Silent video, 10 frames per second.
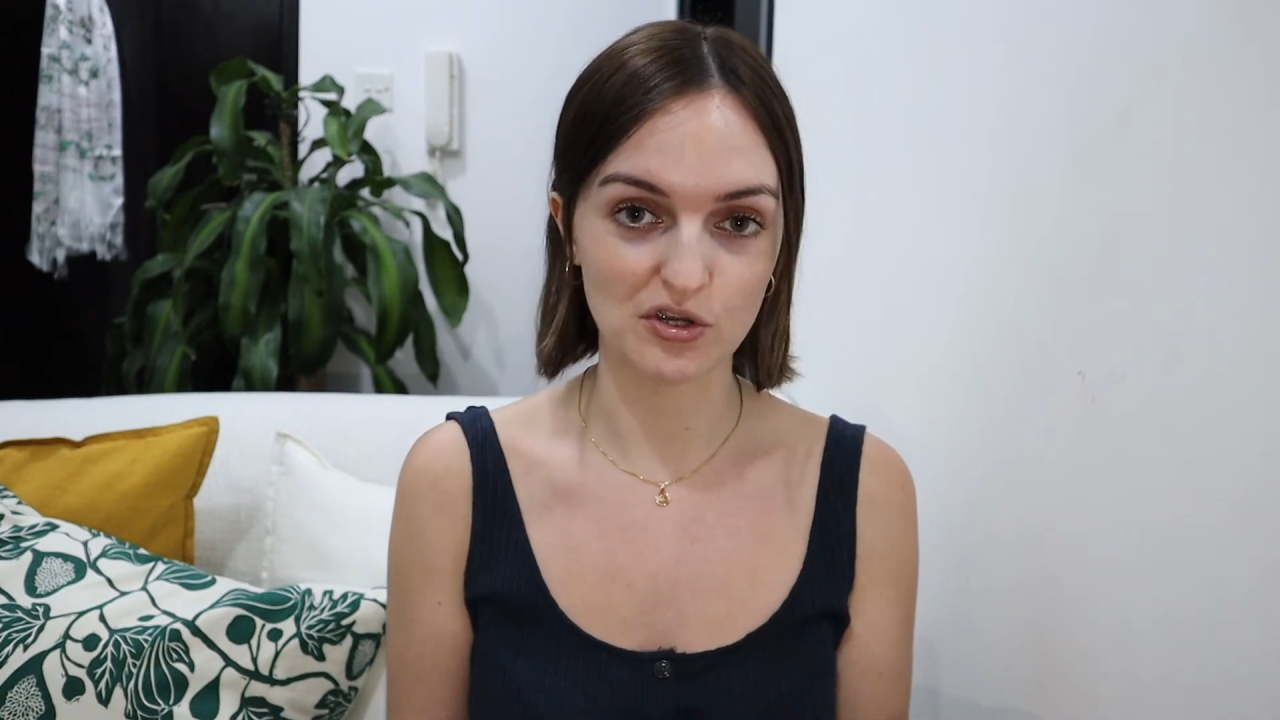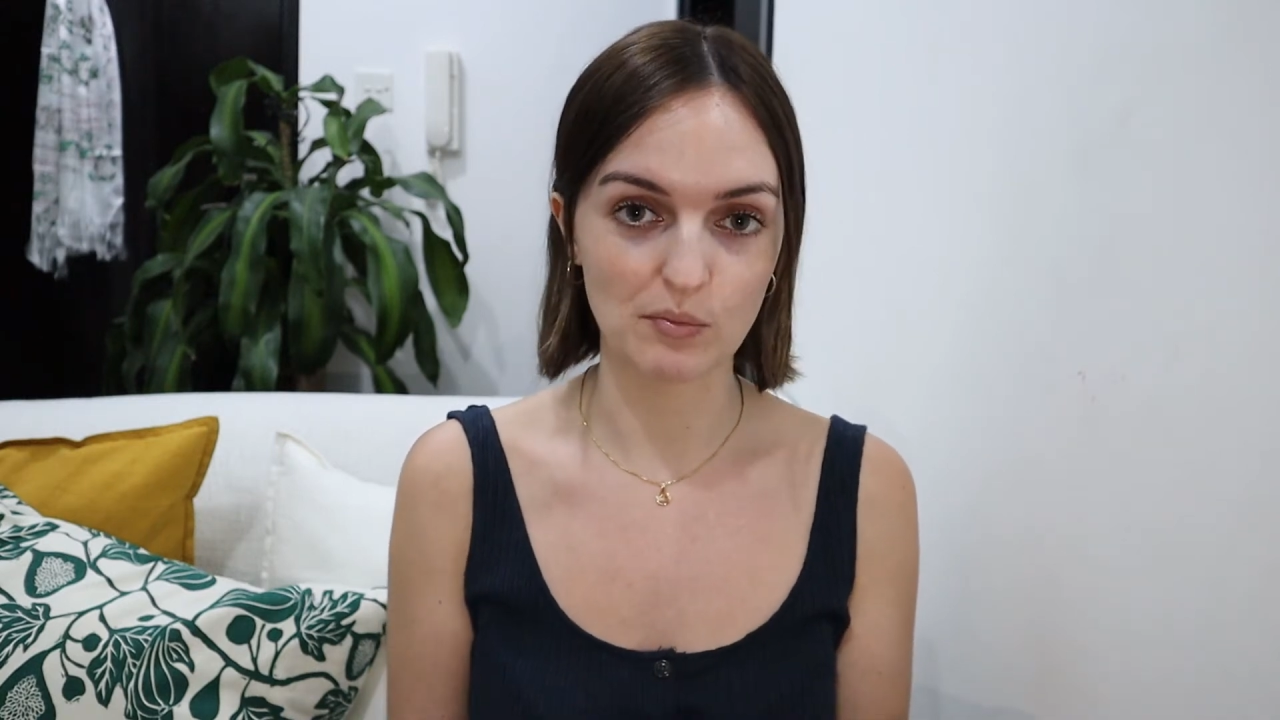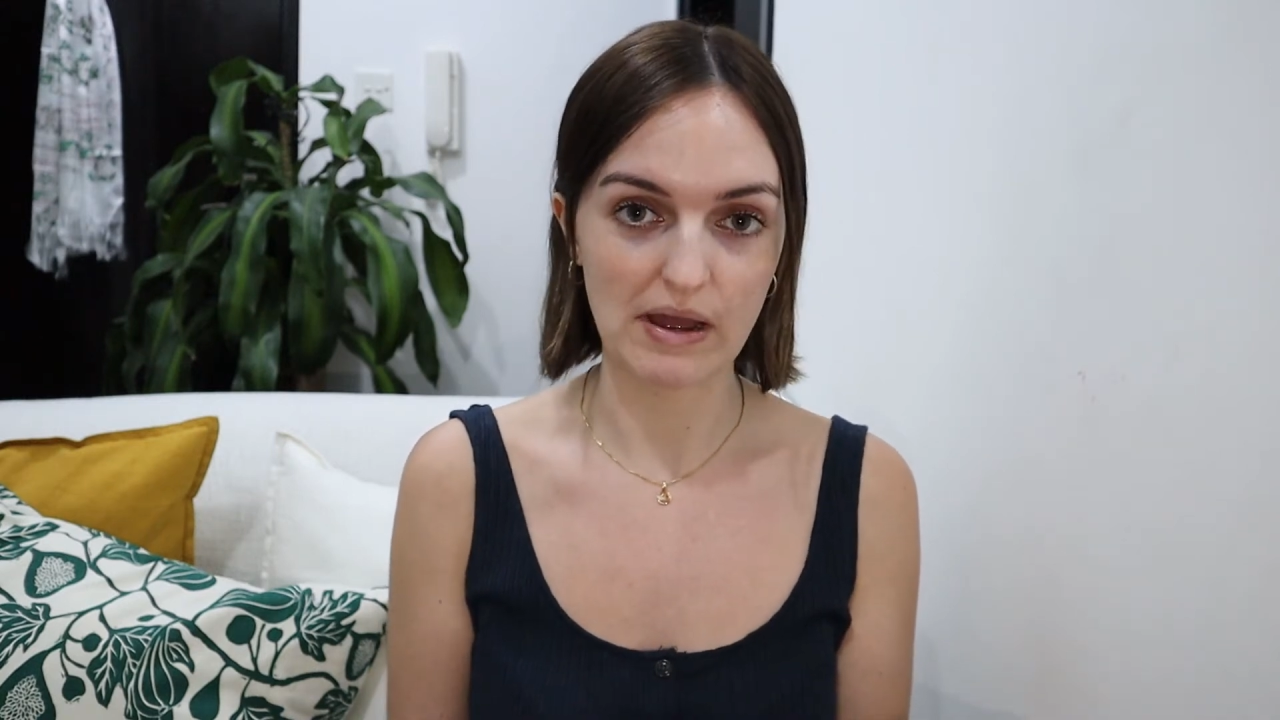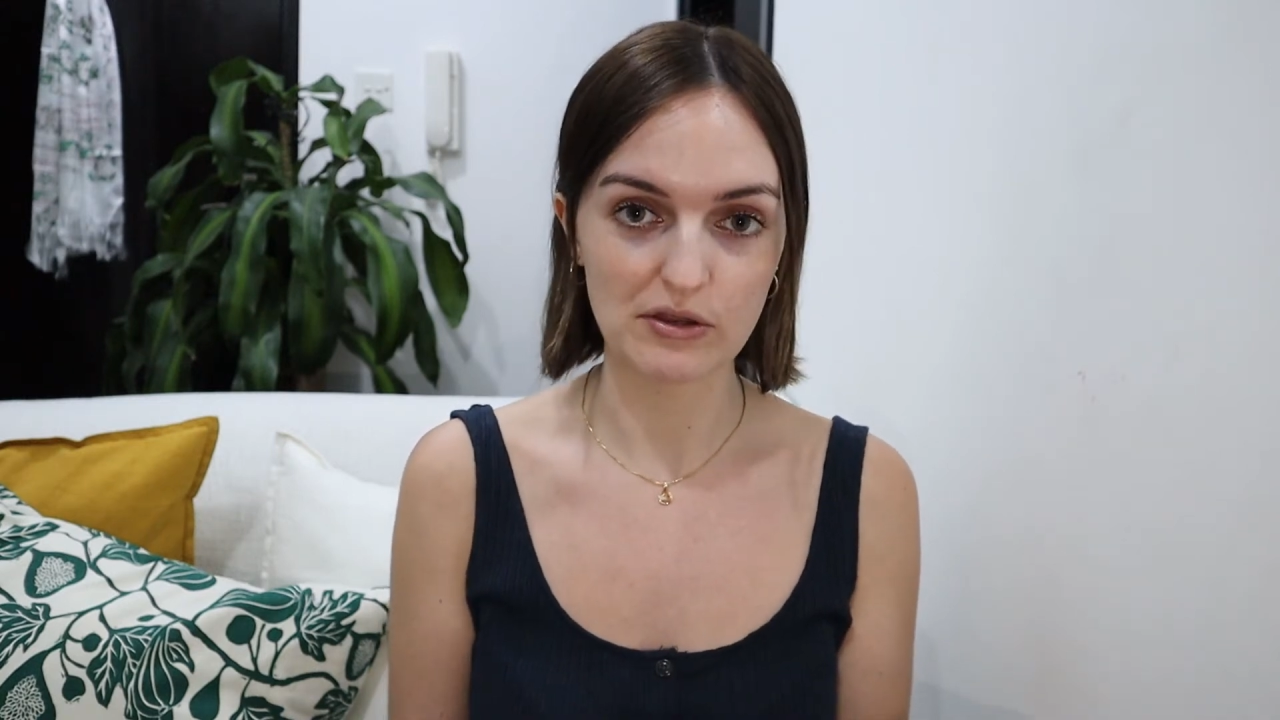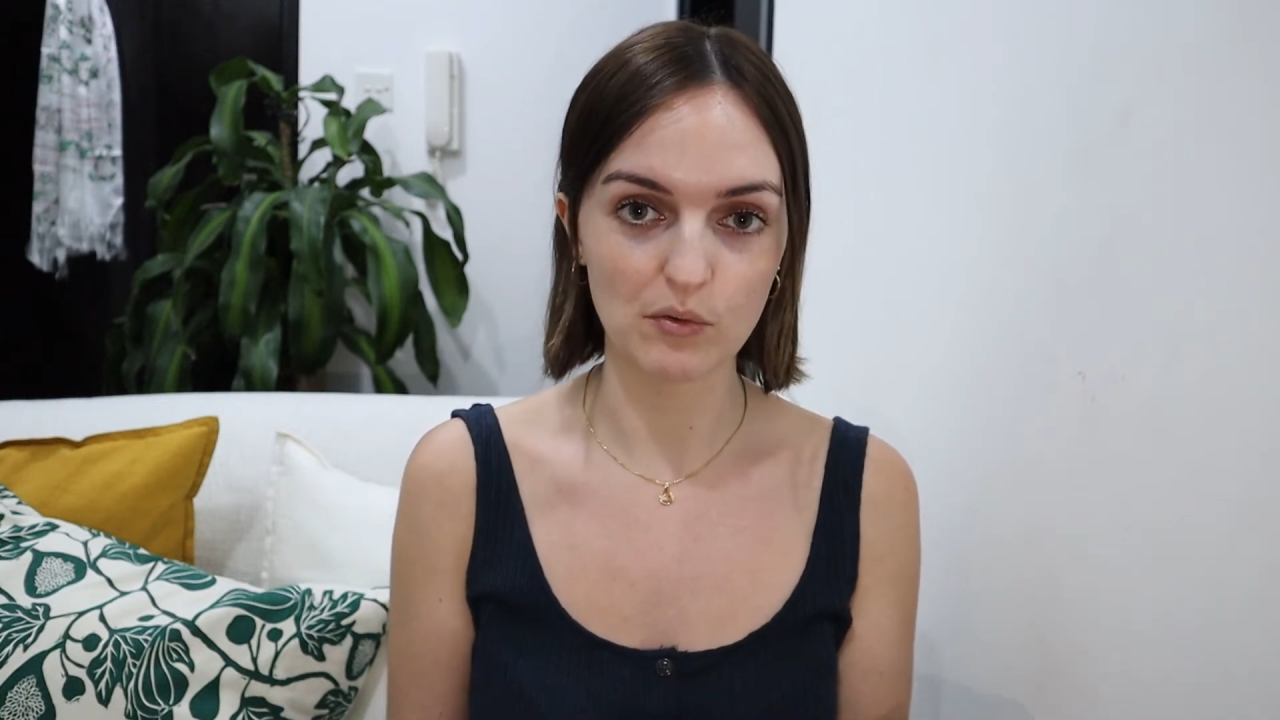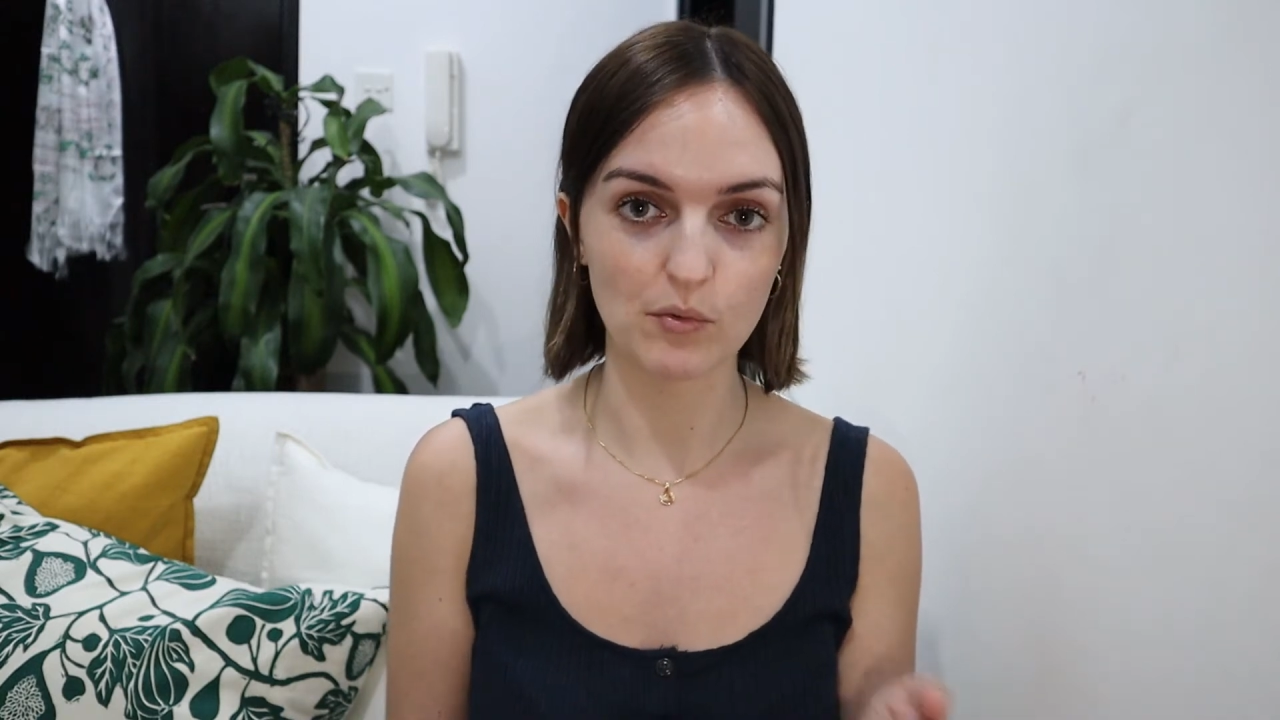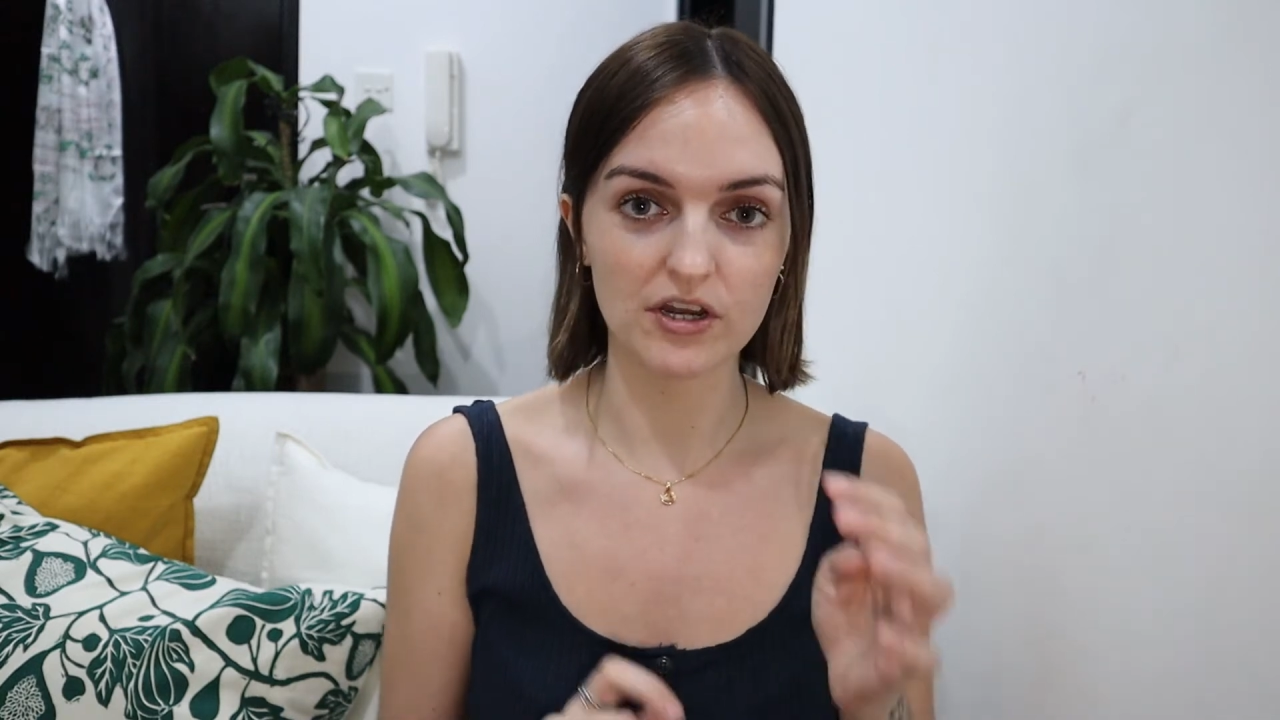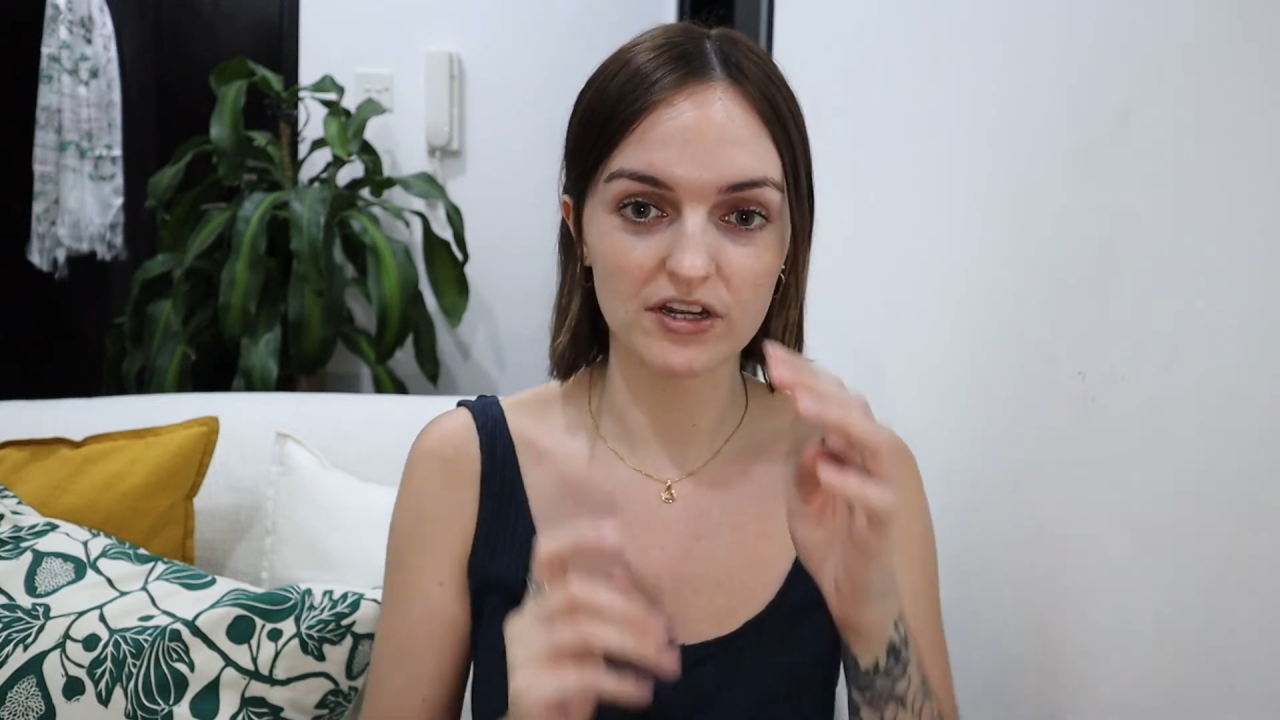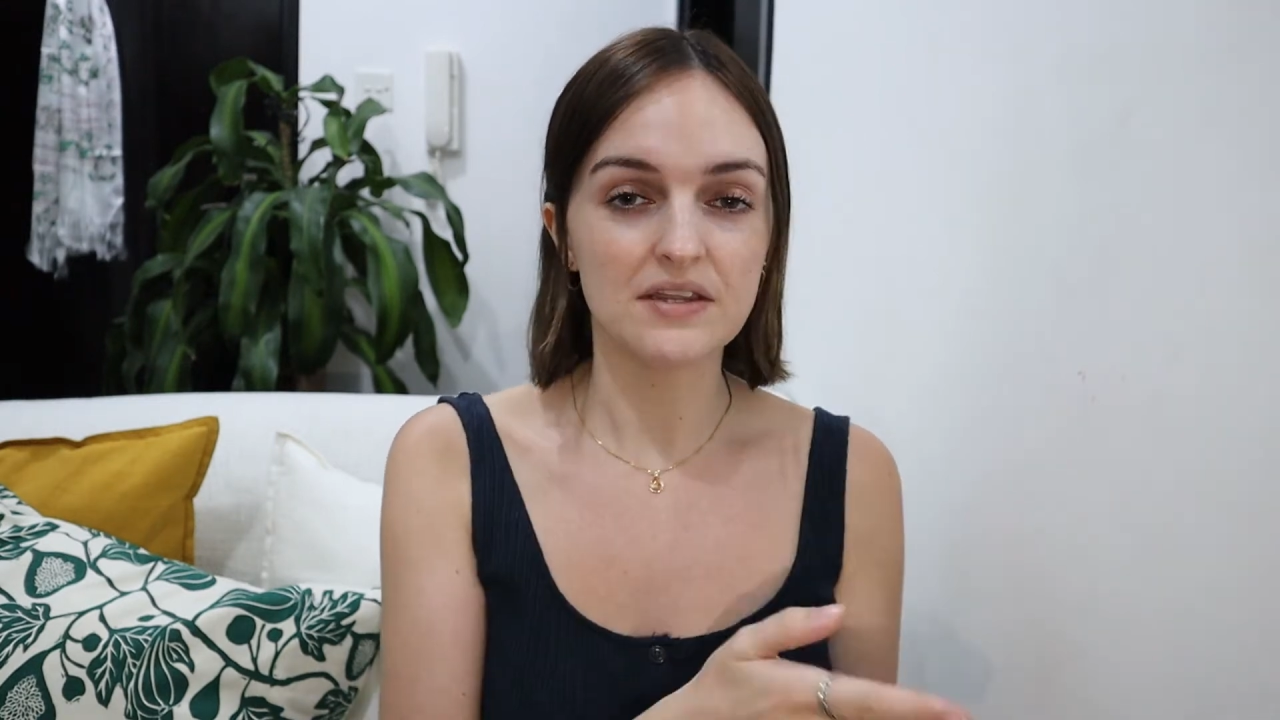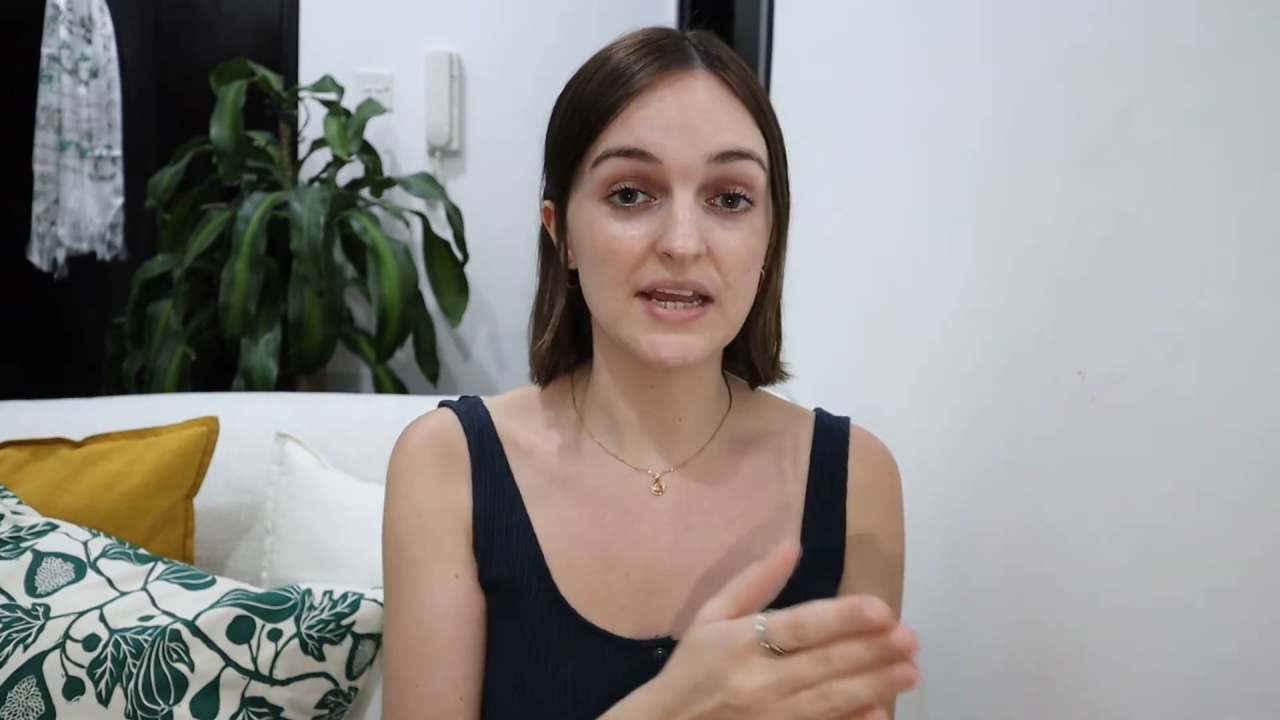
you about your work.